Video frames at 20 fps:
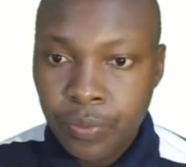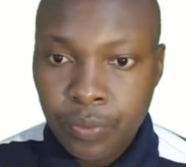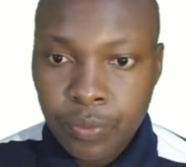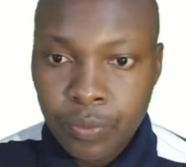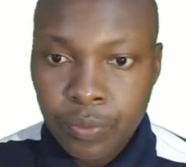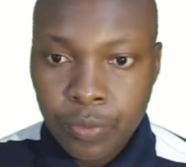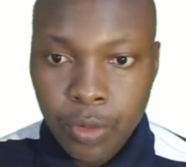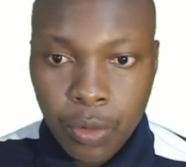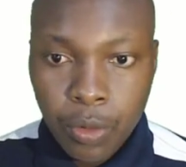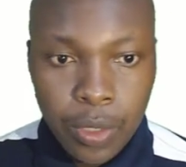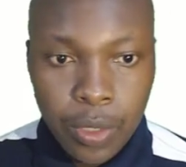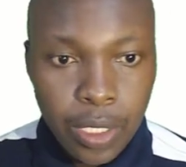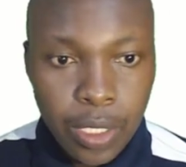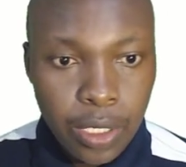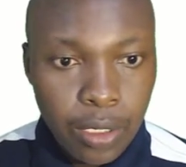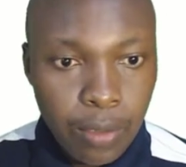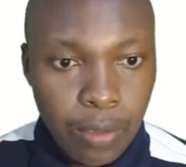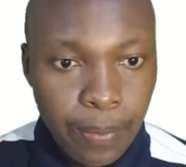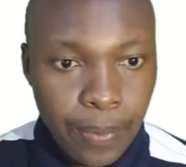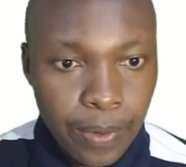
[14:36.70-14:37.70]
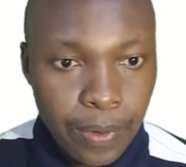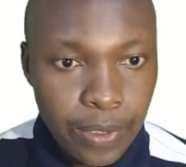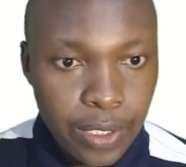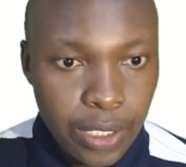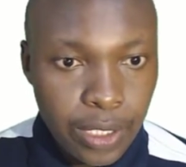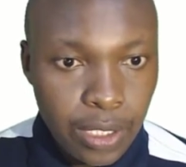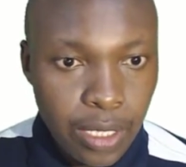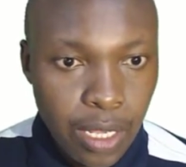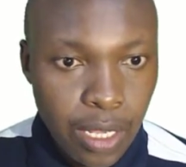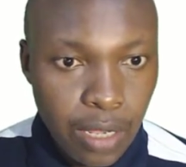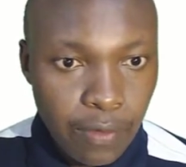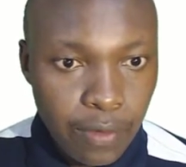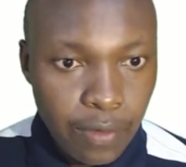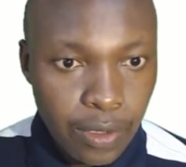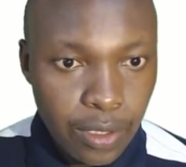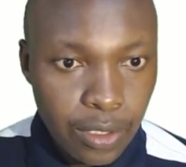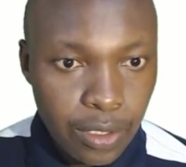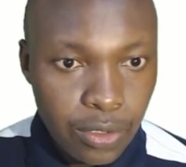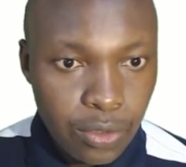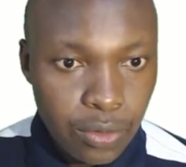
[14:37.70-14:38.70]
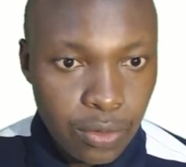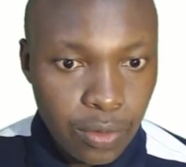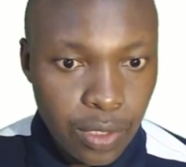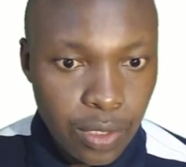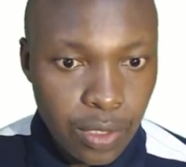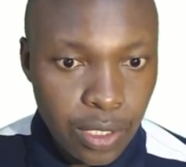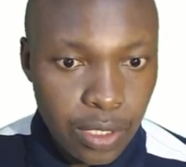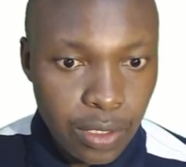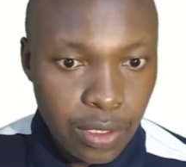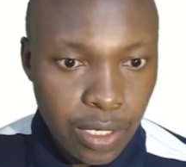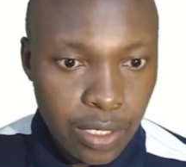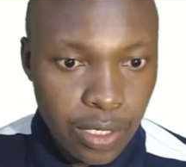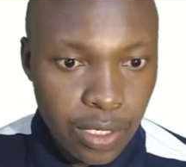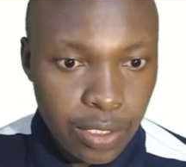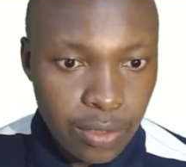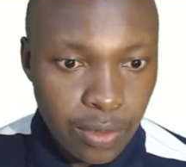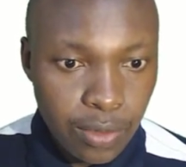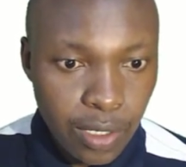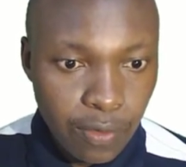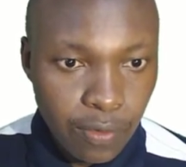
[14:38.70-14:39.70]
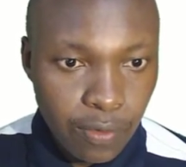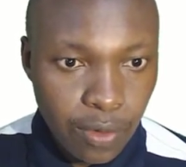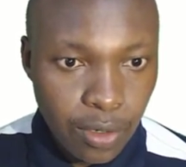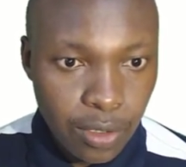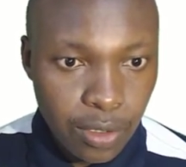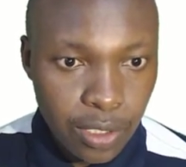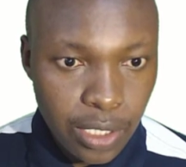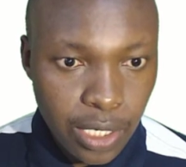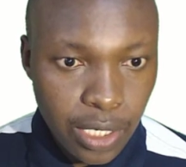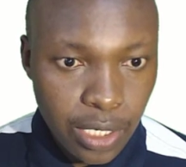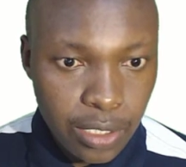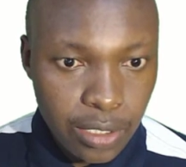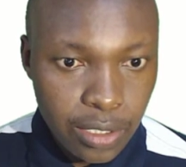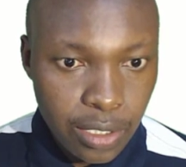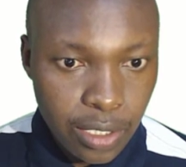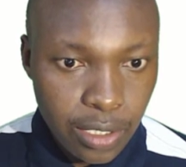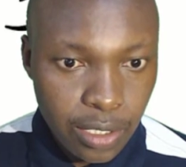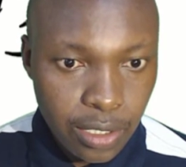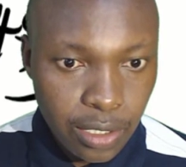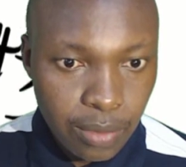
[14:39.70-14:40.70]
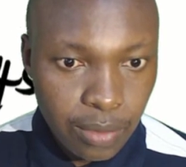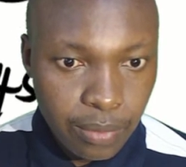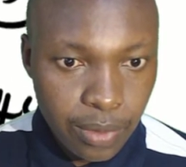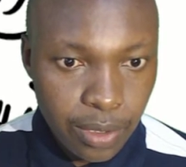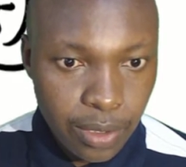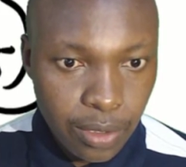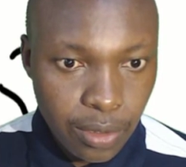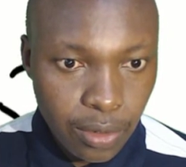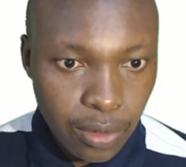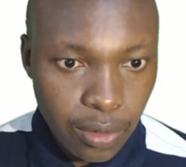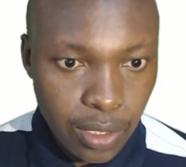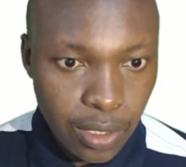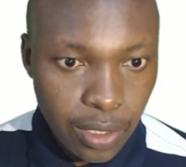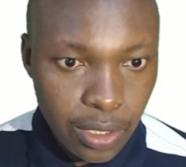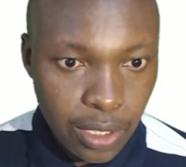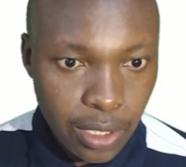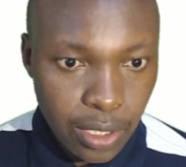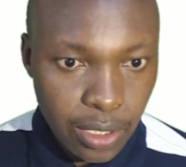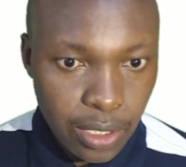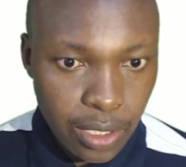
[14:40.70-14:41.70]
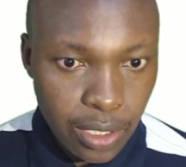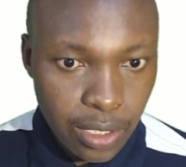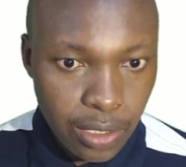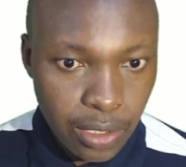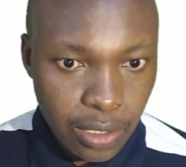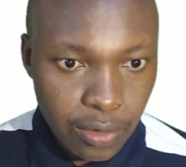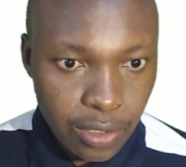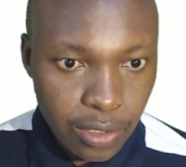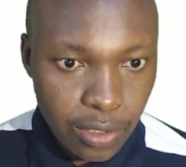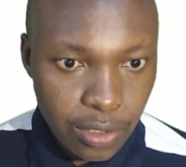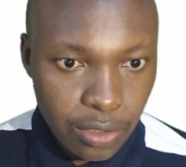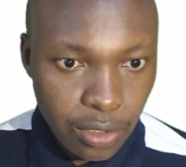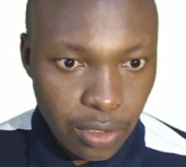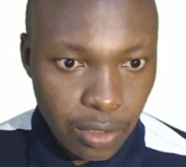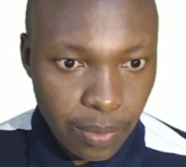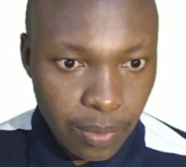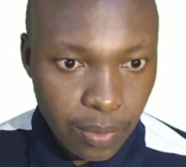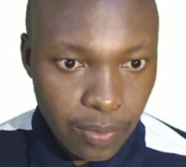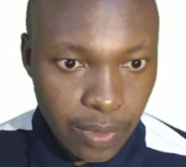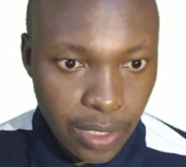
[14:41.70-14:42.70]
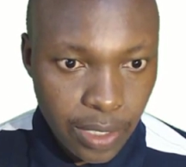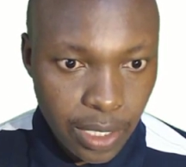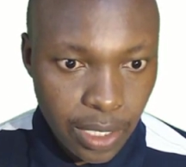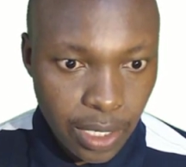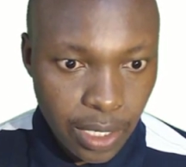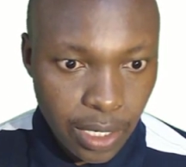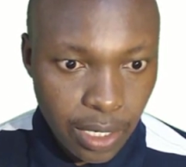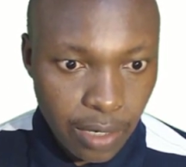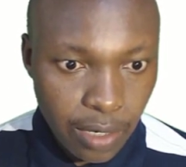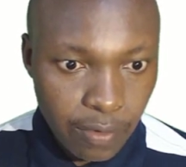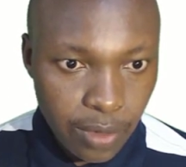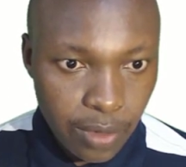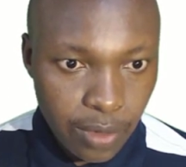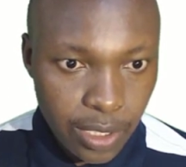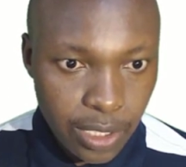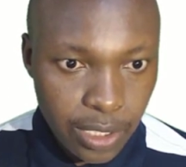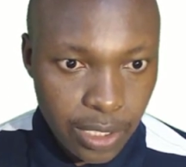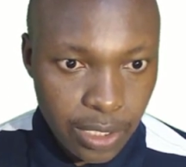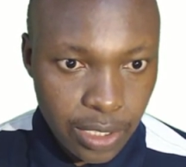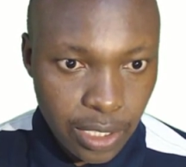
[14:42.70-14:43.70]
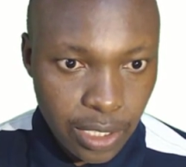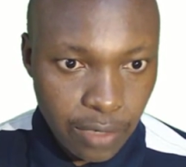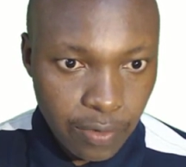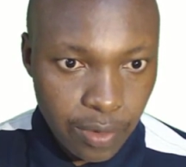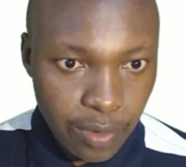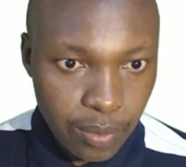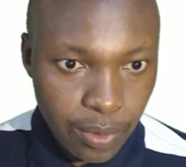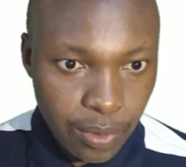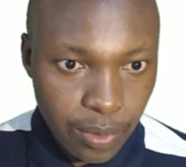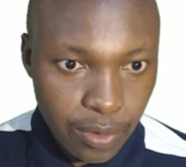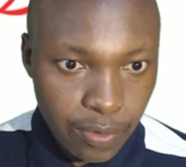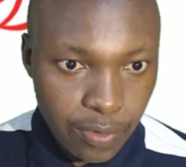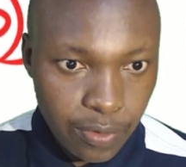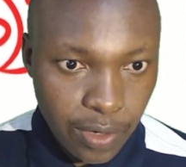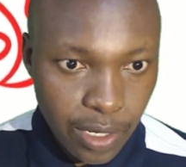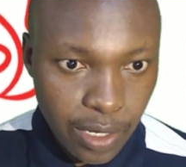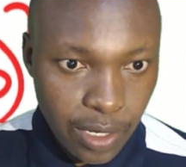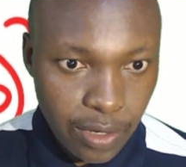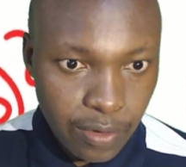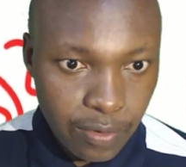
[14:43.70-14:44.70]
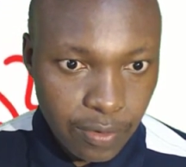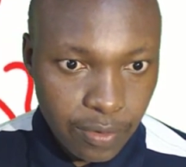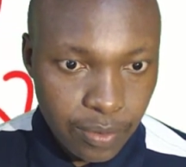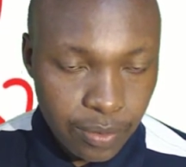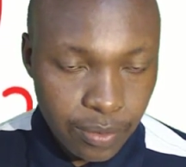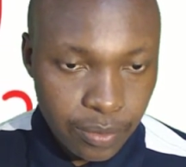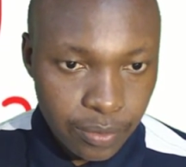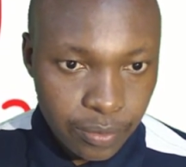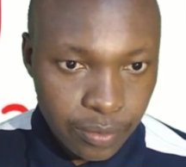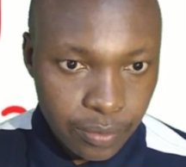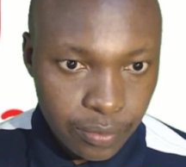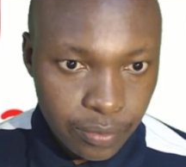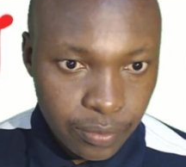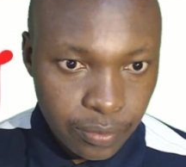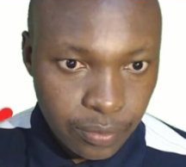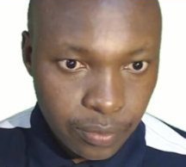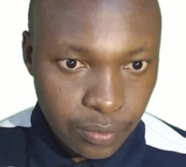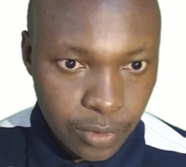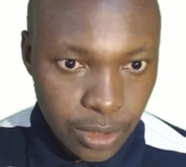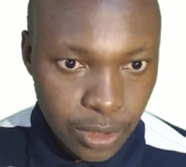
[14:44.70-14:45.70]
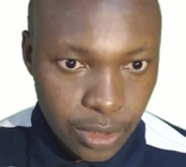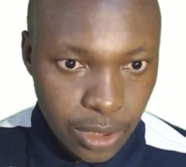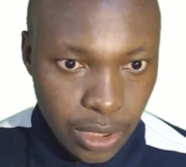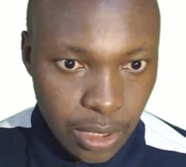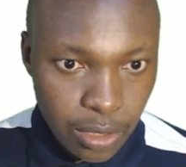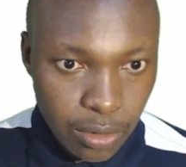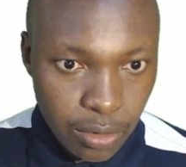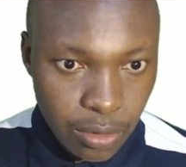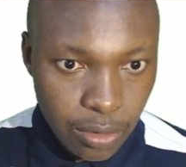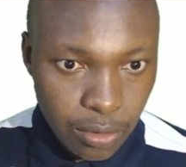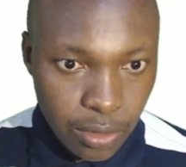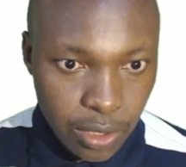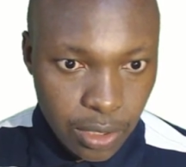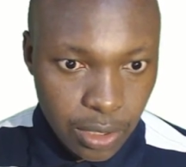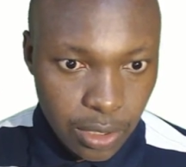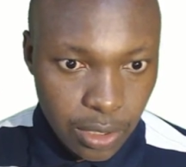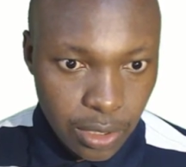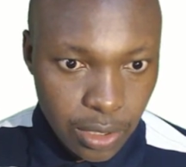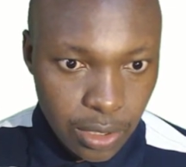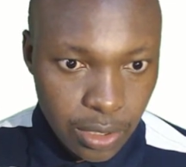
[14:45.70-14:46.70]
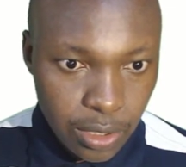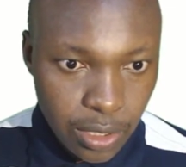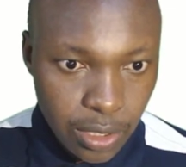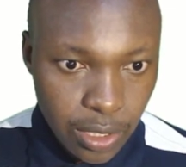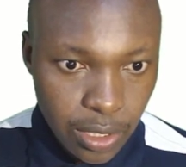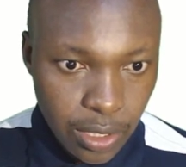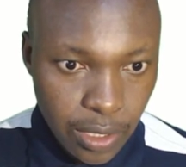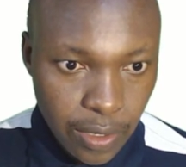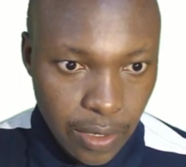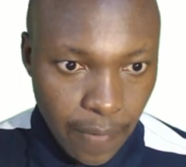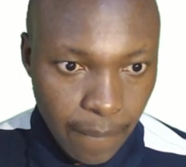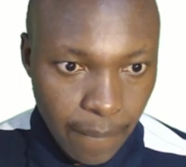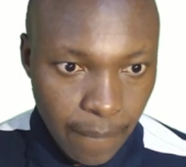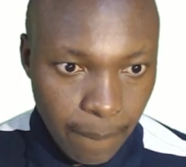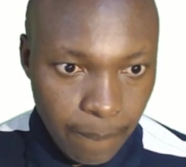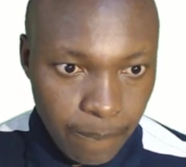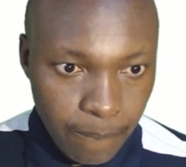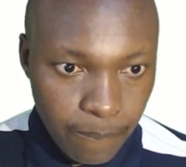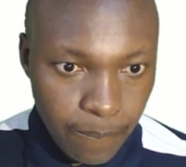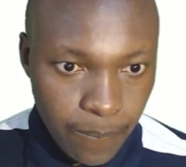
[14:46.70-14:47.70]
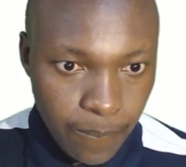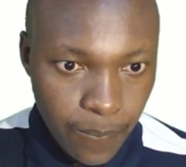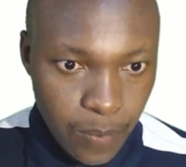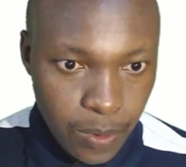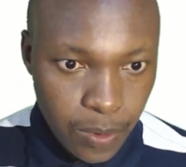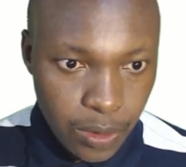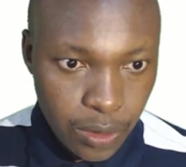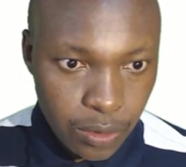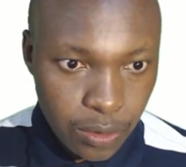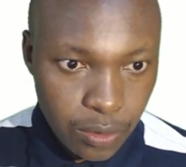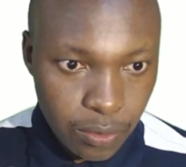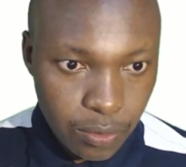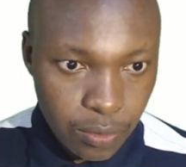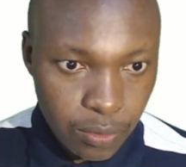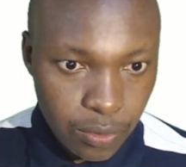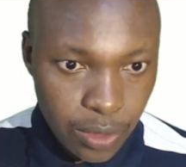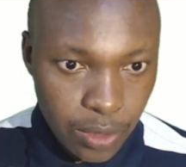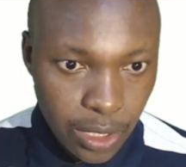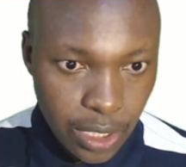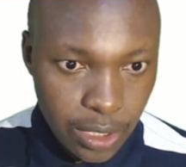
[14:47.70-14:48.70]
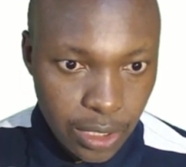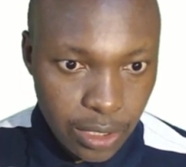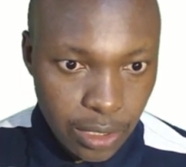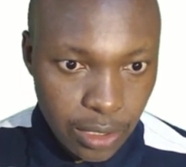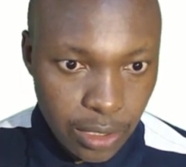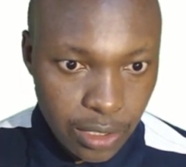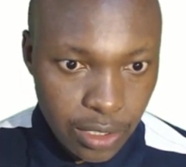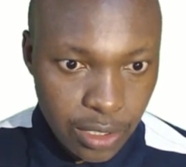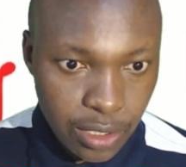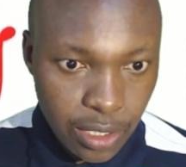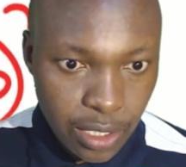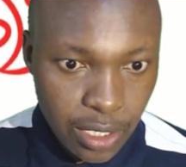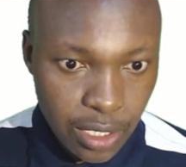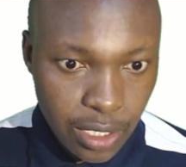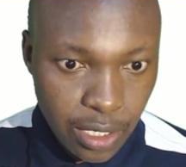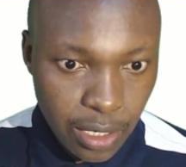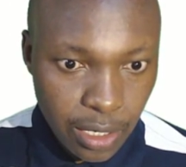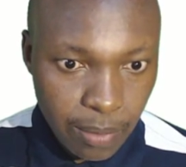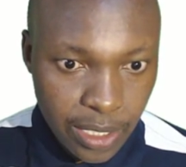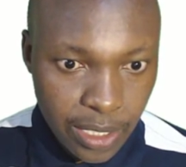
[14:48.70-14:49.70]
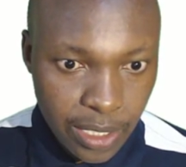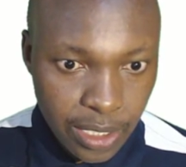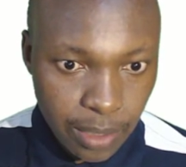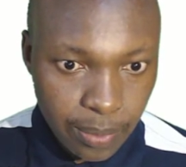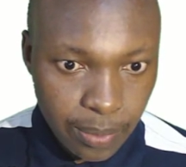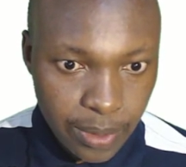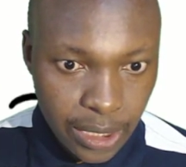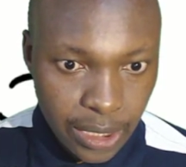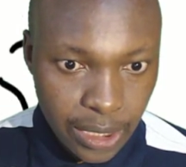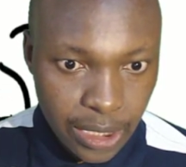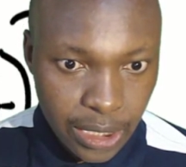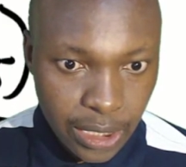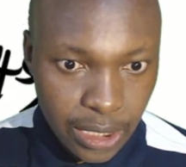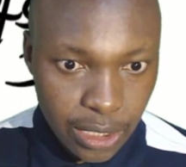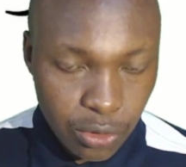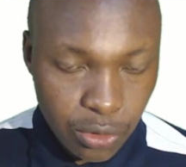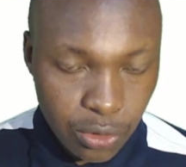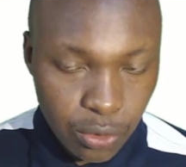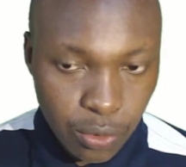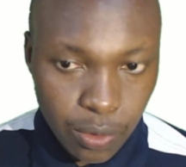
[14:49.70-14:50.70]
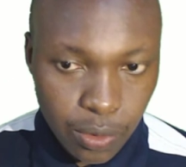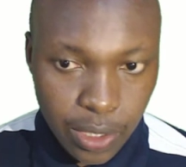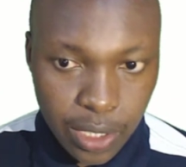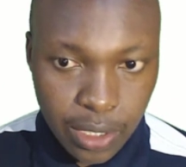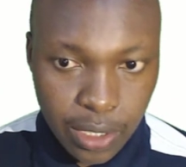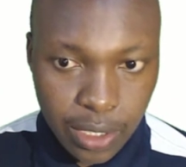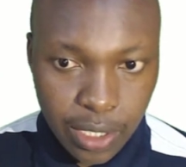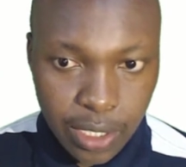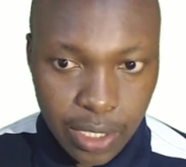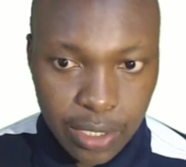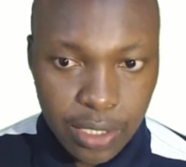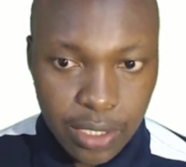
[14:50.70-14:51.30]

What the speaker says: we can now proceed. Having the two areas, we have got that, the area below and then the area on the top of the other curve, 187.5. Looking at the, we are getting the shaded area by subtracting the two areas.